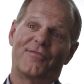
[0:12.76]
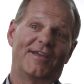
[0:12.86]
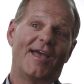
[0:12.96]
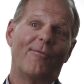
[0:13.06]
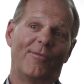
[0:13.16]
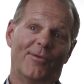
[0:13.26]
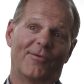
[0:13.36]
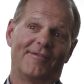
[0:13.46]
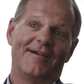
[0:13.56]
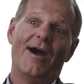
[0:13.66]
forget when we
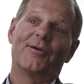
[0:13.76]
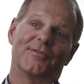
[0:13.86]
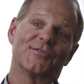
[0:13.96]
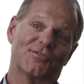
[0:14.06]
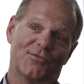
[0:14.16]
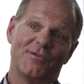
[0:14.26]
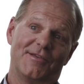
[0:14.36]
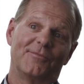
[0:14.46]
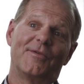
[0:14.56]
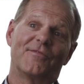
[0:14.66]
were out on the
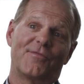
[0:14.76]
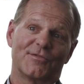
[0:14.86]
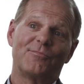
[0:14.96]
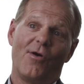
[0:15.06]
street when we first